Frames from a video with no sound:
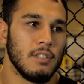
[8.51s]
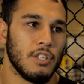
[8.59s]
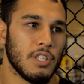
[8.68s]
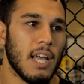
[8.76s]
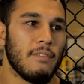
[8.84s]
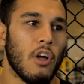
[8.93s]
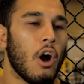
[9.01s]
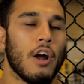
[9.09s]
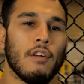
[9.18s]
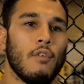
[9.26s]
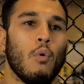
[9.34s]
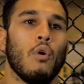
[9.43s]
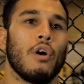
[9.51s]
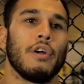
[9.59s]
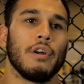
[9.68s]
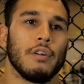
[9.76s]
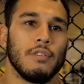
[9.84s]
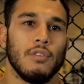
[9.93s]
just have the heart of a
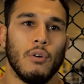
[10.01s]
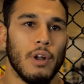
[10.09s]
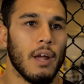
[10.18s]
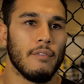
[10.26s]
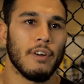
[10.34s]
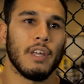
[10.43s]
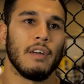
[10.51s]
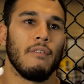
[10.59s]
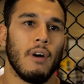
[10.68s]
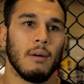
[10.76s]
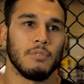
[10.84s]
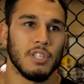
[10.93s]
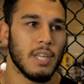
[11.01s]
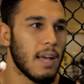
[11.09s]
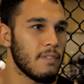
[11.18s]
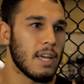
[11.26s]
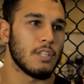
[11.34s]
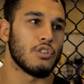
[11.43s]
warrior. Don't ever give up. Just
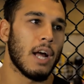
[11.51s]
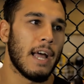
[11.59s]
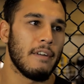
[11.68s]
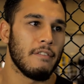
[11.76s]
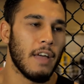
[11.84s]
have that drive.